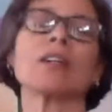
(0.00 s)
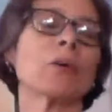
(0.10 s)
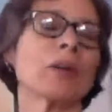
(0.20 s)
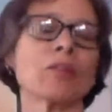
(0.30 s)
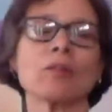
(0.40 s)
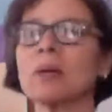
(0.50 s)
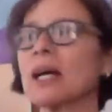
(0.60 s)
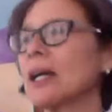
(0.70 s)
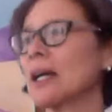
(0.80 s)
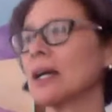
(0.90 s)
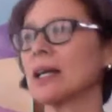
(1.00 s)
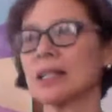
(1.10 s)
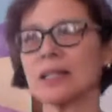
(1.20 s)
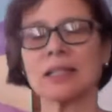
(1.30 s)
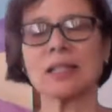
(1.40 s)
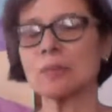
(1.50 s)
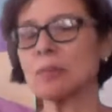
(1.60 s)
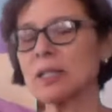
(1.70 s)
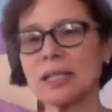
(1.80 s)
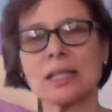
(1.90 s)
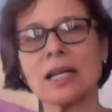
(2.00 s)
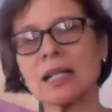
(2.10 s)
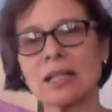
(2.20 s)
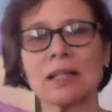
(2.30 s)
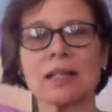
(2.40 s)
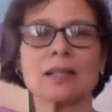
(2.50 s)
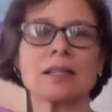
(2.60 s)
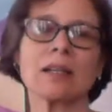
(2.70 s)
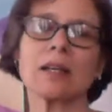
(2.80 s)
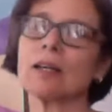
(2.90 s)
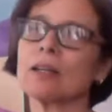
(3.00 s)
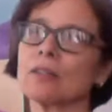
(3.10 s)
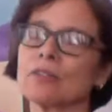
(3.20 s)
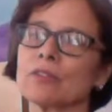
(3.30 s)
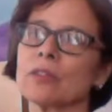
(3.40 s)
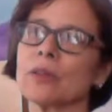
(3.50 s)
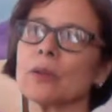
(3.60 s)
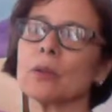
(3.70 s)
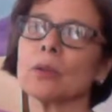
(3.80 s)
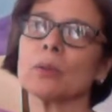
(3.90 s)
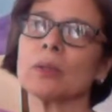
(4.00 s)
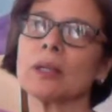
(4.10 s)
going through my head in the split second of, you know,